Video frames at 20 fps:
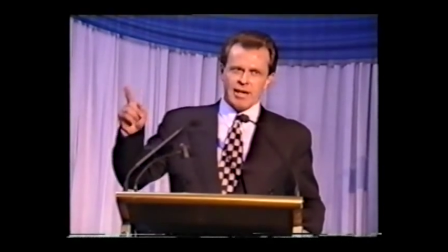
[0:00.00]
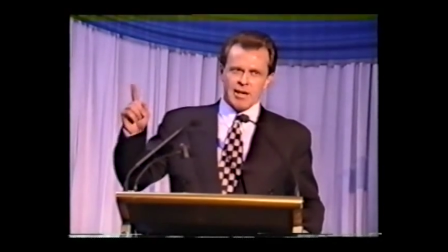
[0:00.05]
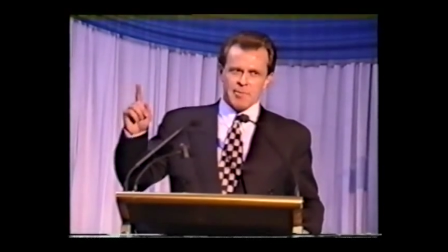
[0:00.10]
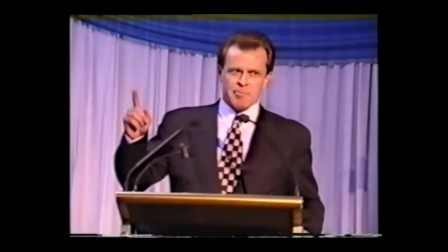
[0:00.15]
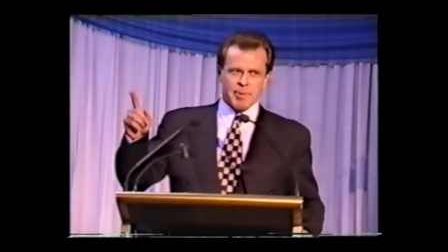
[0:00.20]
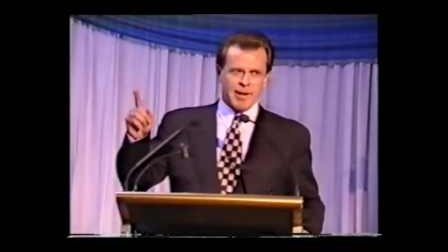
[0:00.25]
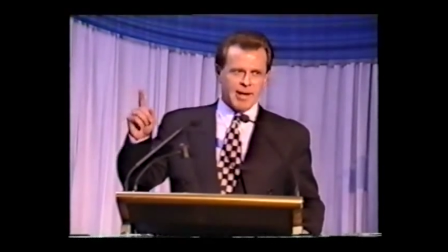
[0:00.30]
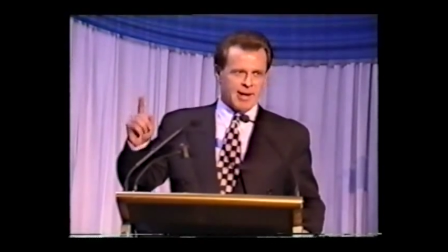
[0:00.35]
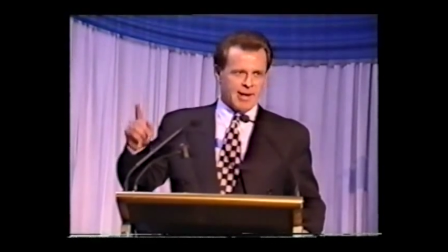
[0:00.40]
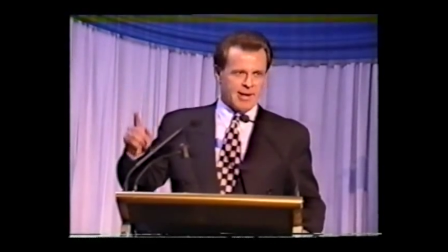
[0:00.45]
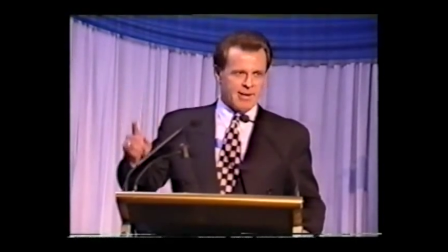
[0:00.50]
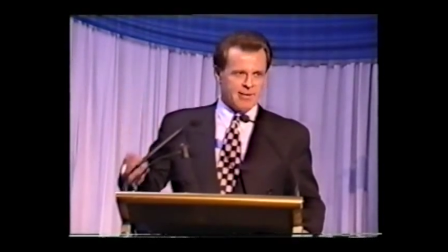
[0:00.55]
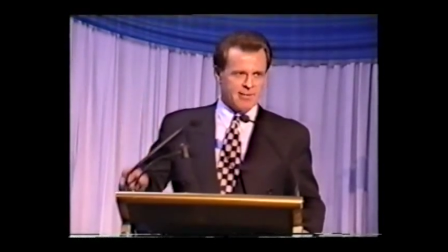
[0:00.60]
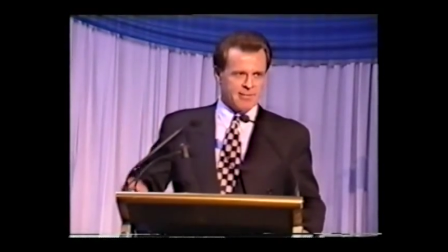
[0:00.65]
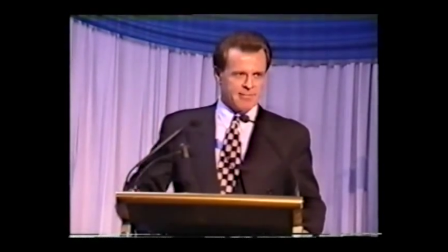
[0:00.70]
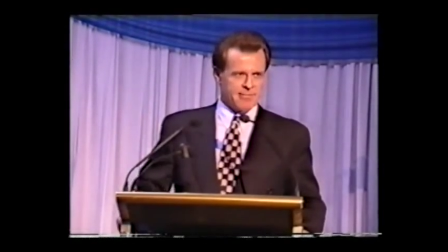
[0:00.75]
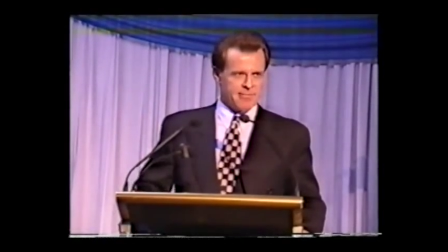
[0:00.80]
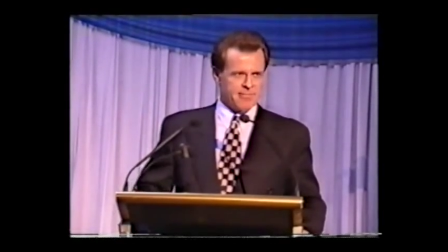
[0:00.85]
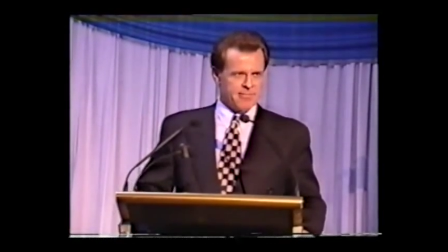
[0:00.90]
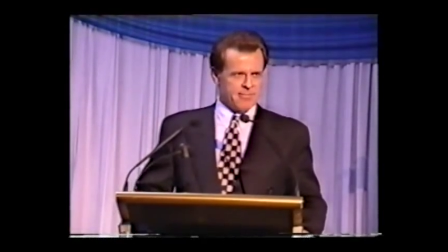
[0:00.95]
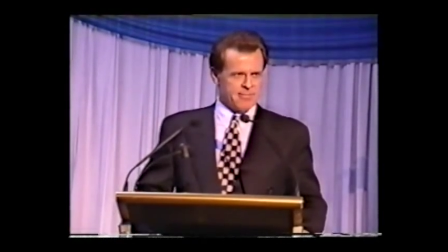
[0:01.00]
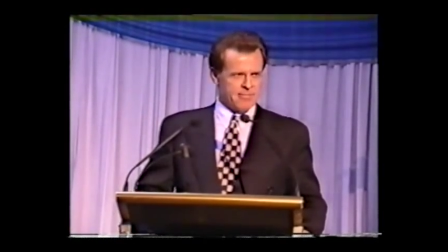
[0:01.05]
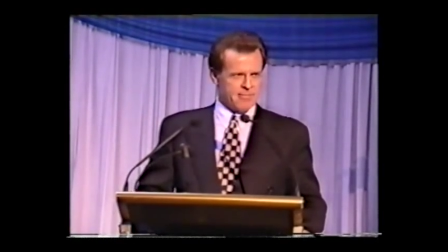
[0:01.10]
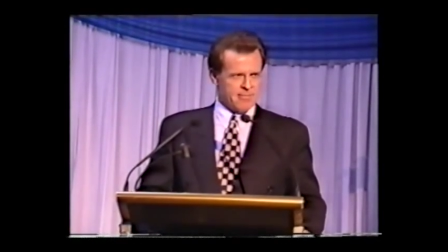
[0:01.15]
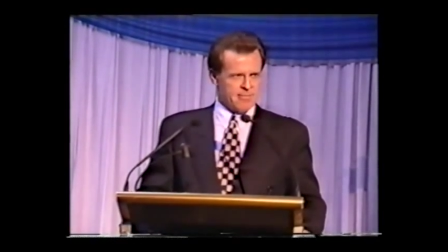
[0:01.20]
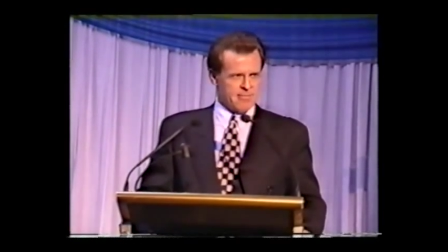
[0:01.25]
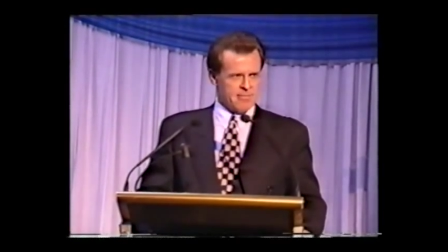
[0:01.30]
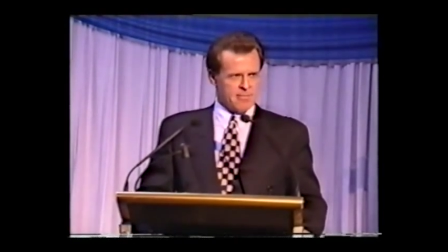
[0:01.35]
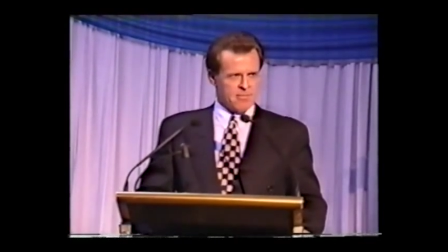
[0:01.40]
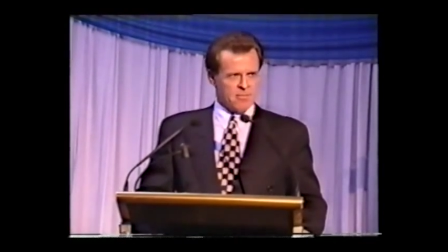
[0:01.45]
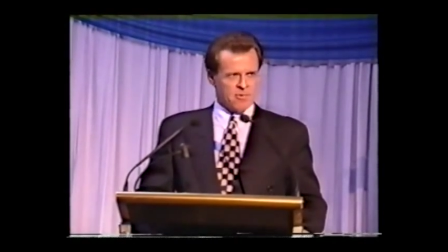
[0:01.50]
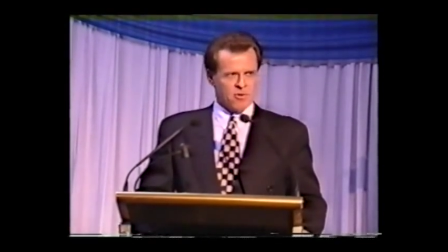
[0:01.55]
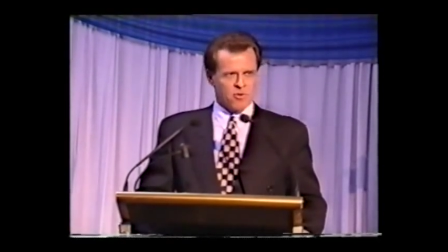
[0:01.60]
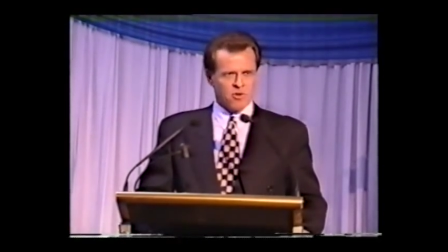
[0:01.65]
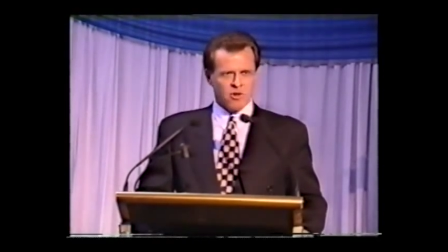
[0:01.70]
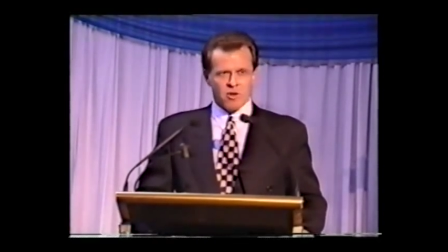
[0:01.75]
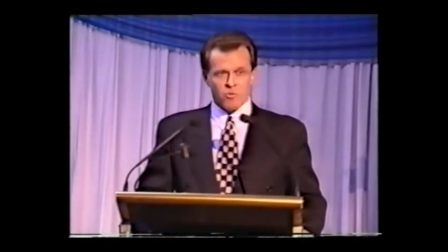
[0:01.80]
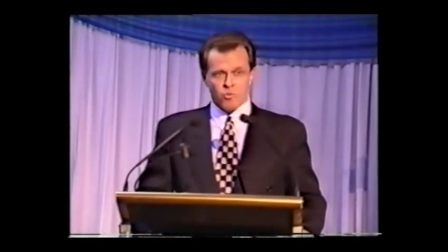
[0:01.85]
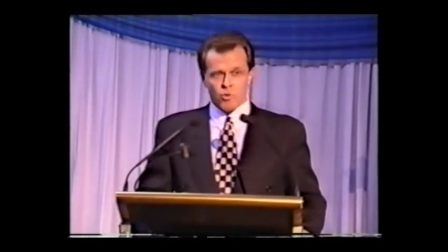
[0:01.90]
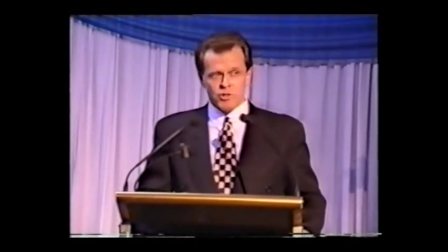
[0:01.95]
get paid.
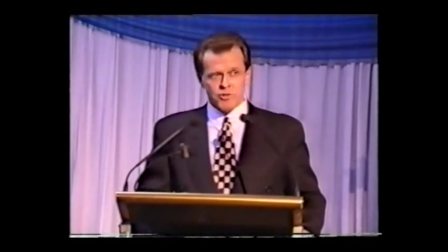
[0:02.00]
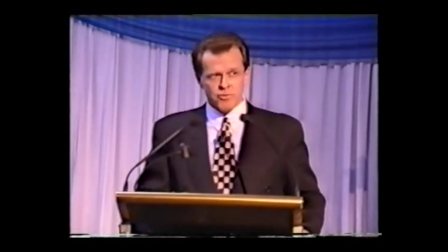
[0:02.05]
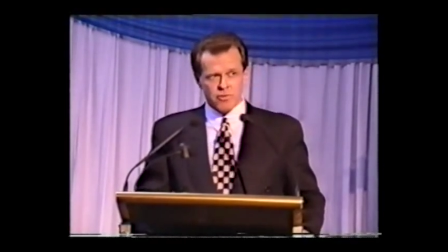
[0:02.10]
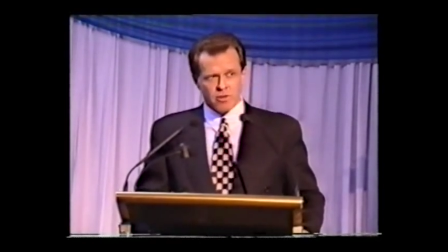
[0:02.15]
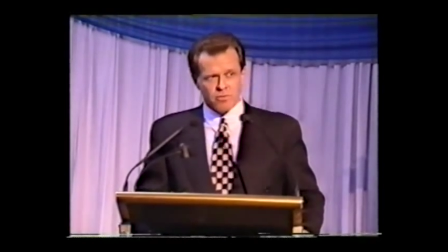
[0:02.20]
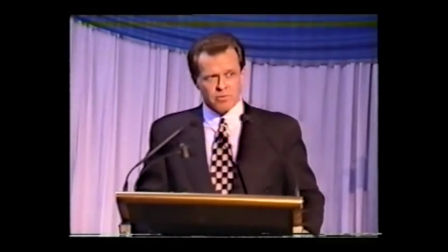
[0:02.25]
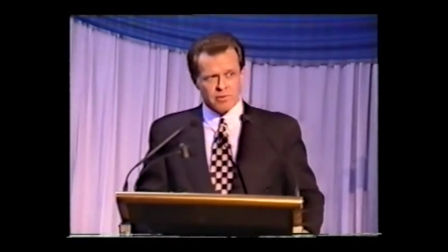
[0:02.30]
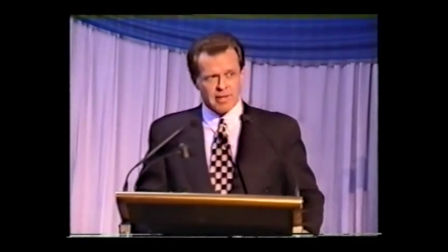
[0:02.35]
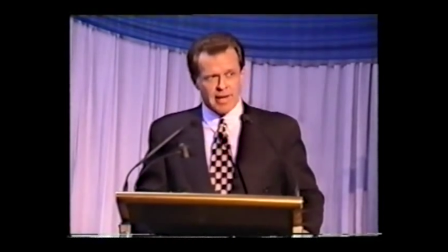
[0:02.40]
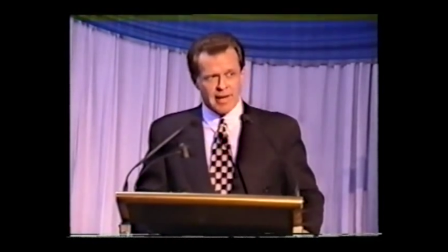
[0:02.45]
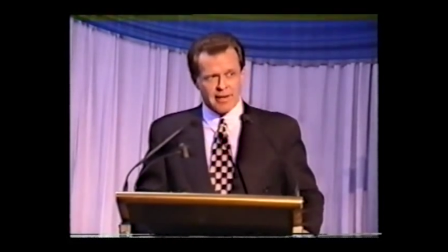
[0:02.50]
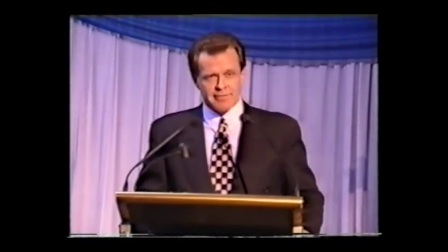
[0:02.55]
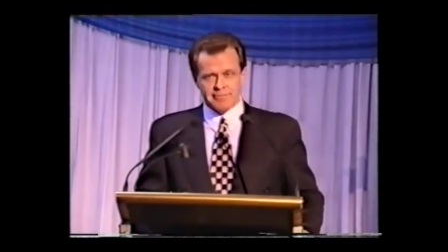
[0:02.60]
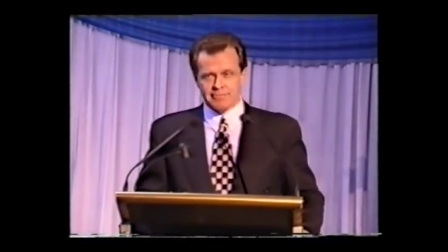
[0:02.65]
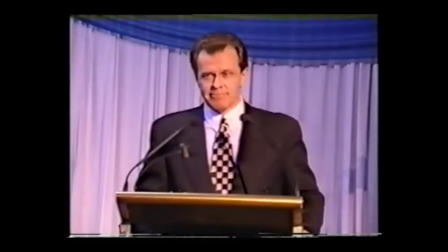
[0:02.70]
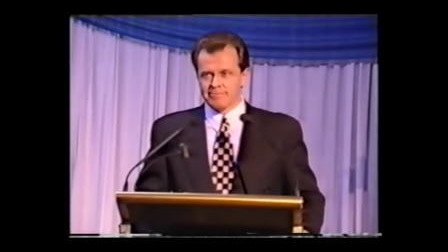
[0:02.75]
And what's wrong with that?